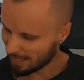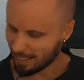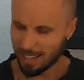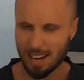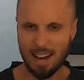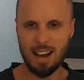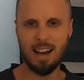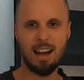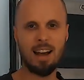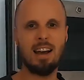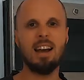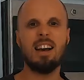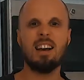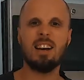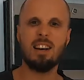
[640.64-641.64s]
Yeah,
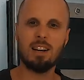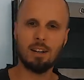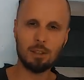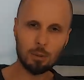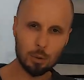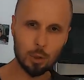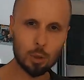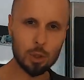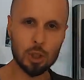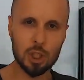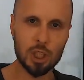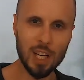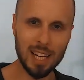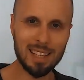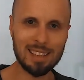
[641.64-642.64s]
we should
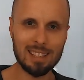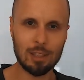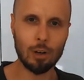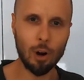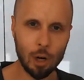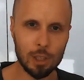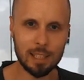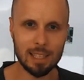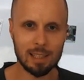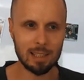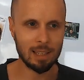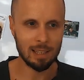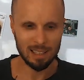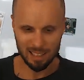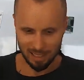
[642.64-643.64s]
shake the
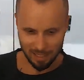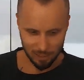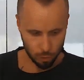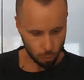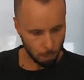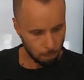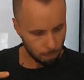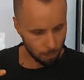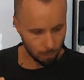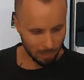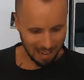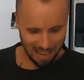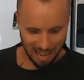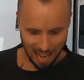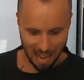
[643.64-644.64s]
cocktail to
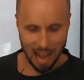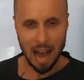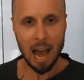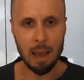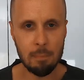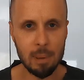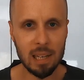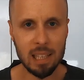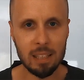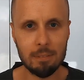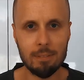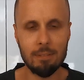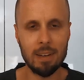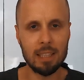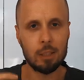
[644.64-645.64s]
I
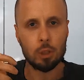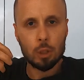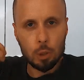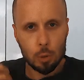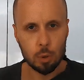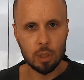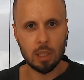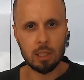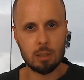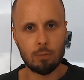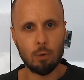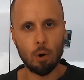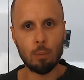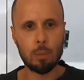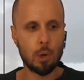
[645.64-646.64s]
believe that you
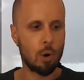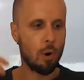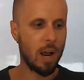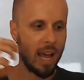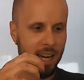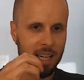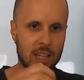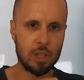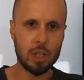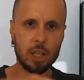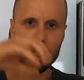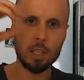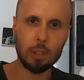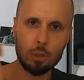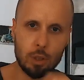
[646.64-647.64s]
transform your energy
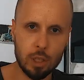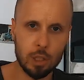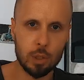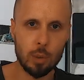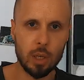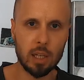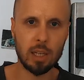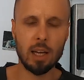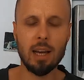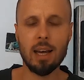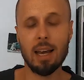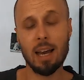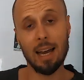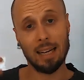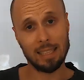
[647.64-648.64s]
into the dream
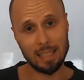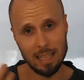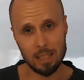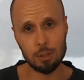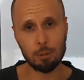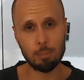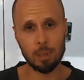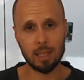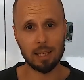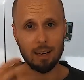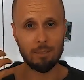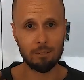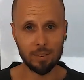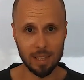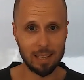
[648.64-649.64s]
and customer
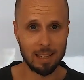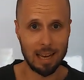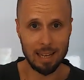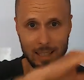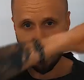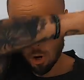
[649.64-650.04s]
can feel